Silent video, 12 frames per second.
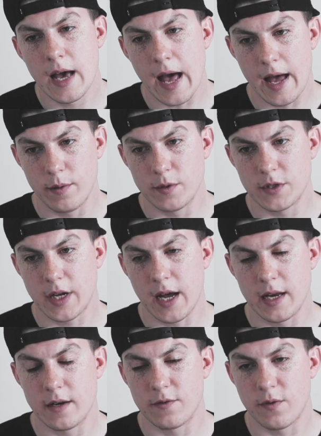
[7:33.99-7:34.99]
I was
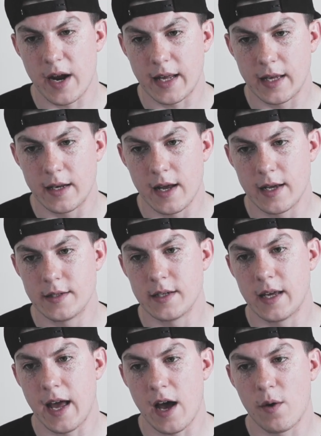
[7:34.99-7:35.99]
kind of
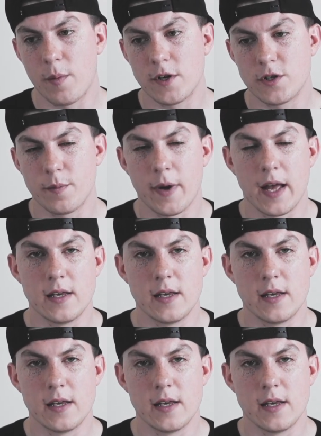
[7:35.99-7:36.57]
recognizing how much of my